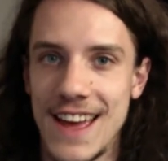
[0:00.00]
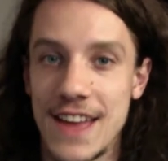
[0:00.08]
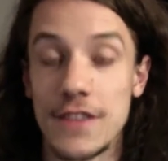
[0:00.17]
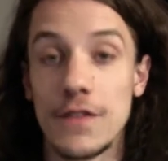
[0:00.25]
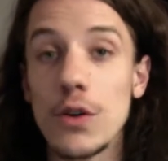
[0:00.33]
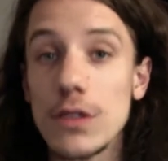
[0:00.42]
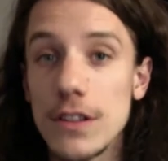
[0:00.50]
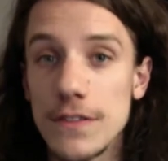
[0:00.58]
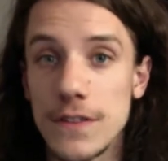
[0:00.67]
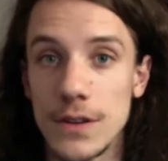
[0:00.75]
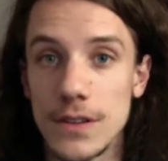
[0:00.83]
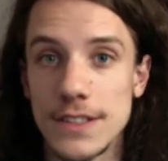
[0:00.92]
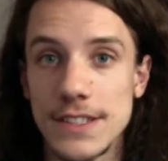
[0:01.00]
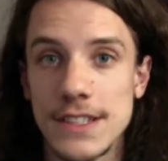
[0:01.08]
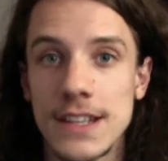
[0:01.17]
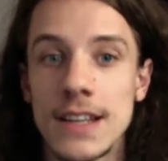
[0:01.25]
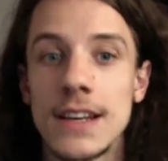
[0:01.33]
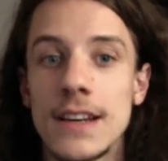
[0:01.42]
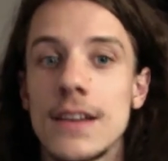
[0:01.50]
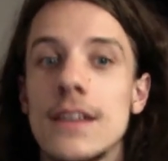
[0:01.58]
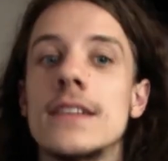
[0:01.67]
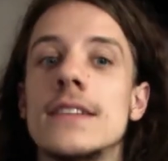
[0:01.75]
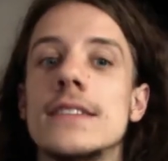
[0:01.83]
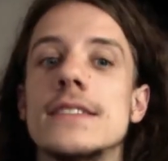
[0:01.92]
The vocal folds
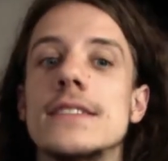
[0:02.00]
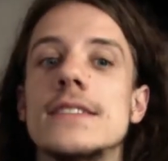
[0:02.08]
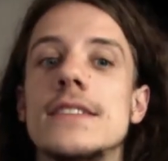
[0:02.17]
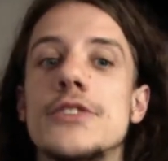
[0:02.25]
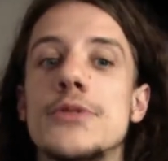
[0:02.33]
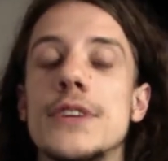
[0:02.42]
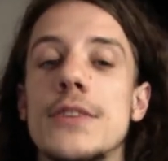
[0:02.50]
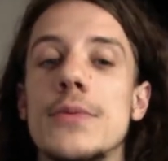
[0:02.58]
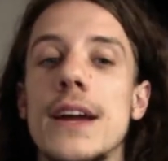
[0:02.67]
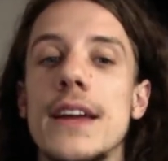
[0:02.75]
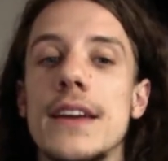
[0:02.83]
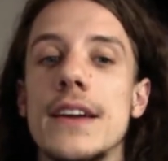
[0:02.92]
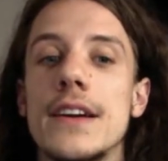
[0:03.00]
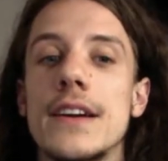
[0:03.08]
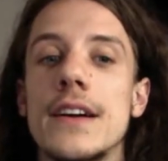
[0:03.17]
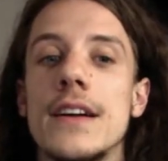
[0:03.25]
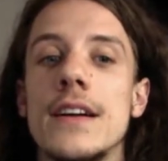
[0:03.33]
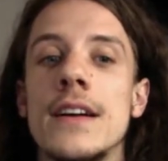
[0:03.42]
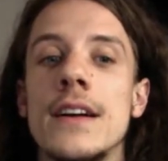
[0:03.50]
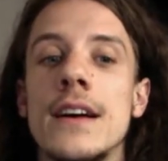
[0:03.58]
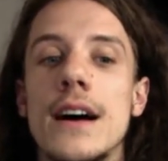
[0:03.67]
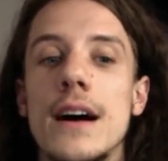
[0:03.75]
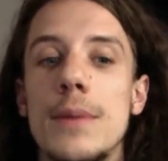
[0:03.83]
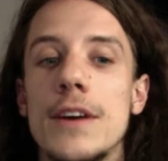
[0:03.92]
situated right here
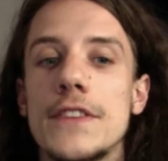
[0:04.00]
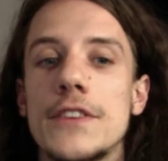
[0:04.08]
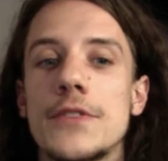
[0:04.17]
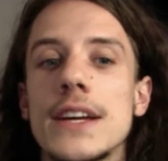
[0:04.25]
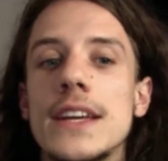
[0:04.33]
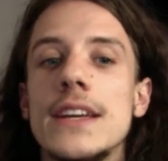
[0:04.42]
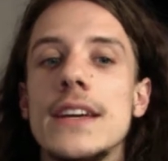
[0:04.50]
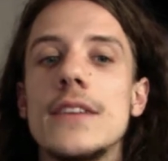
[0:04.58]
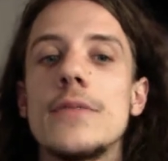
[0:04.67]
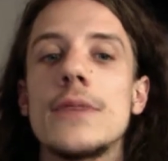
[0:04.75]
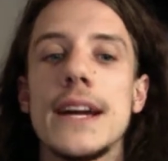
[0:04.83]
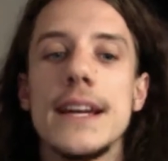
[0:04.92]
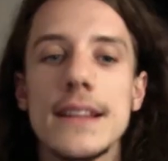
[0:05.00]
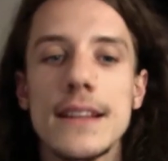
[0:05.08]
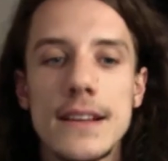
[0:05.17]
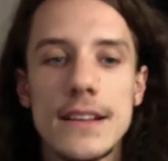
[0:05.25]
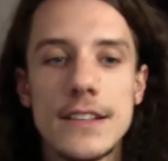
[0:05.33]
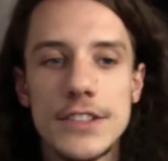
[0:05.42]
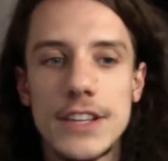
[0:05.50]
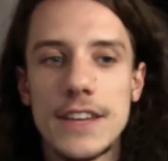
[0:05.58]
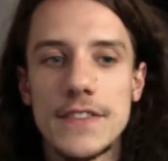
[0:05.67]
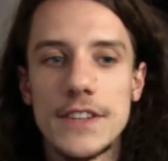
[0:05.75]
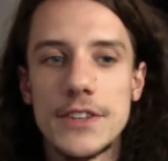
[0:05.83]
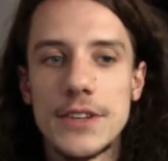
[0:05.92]
above the trachea, right? So you have
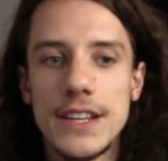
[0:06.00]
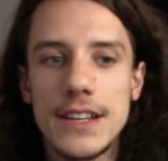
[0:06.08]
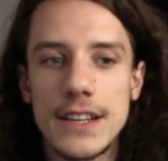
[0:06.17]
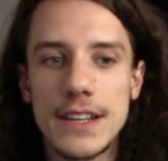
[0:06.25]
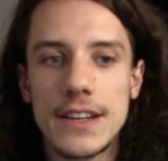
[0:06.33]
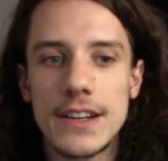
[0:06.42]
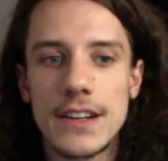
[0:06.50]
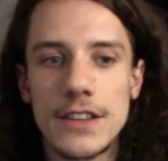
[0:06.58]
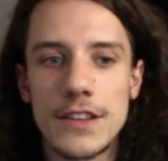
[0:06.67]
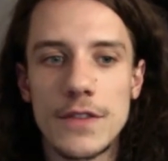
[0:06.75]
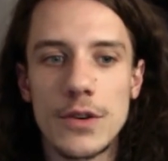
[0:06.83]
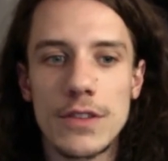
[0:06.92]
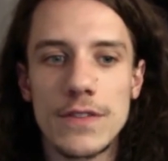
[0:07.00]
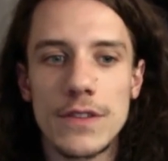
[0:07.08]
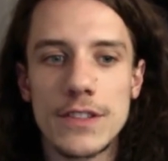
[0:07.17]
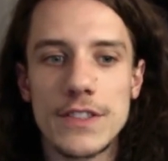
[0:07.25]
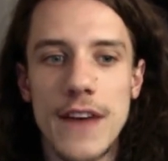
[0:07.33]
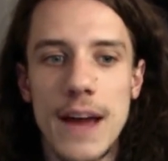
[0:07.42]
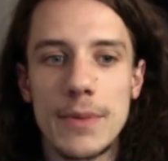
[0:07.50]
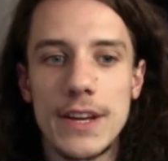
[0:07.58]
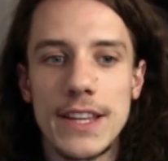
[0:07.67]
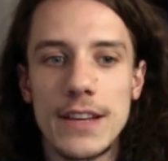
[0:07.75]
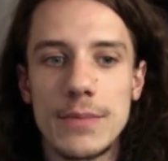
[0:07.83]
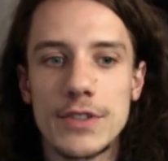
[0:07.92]
the trachea here, the vocal folds
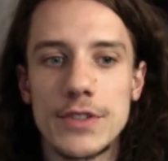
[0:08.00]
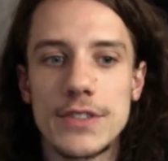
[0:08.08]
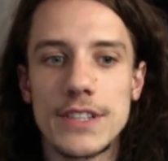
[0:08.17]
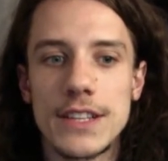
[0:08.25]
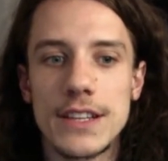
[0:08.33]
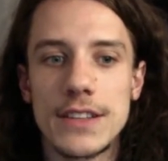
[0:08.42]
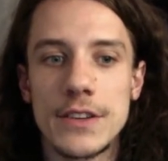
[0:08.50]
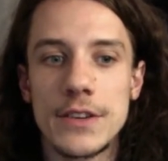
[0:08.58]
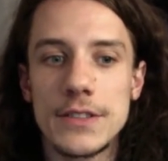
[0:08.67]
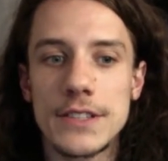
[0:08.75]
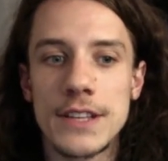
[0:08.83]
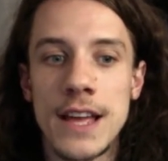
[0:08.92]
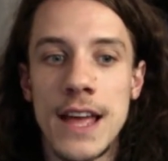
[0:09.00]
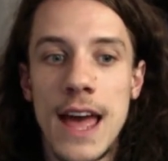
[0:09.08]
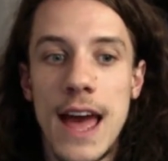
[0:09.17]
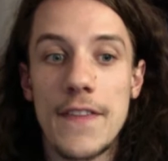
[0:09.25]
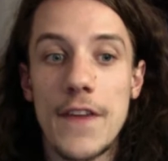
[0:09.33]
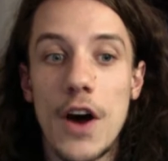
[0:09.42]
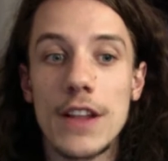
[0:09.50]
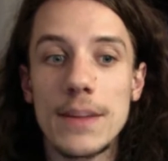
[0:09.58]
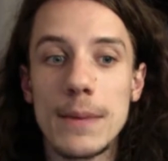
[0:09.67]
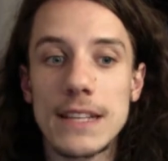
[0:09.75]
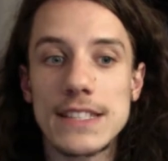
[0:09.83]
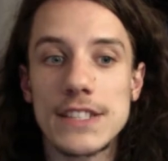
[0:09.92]
vibrating, producing a note, and all the
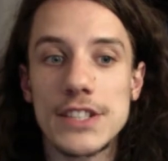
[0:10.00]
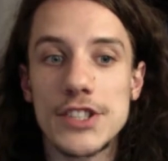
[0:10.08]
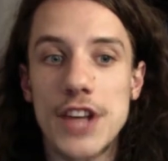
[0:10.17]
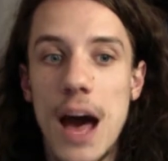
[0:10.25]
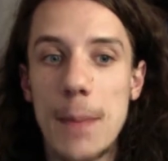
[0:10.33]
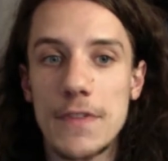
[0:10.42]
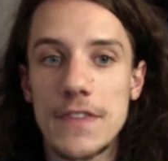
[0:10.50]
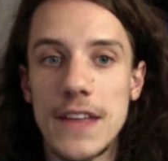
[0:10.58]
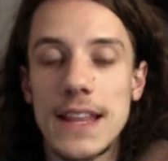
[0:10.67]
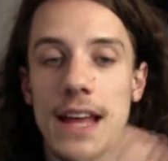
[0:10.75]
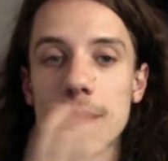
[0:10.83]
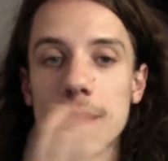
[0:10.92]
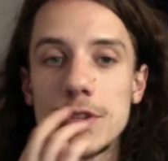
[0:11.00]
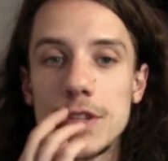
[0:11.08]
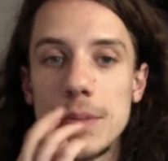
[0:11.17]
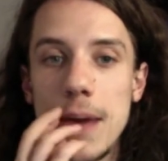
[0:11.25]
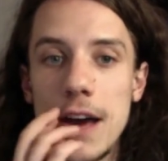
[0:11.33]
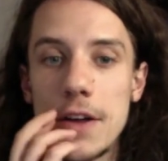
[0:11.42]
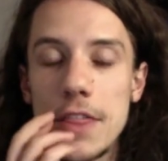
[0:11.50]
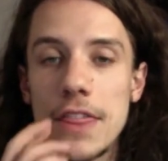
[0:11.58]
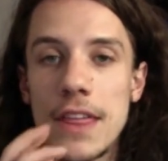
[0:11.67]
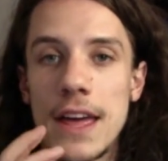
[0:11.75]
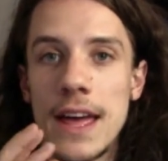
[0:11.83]
muscles on top of that up to the mouth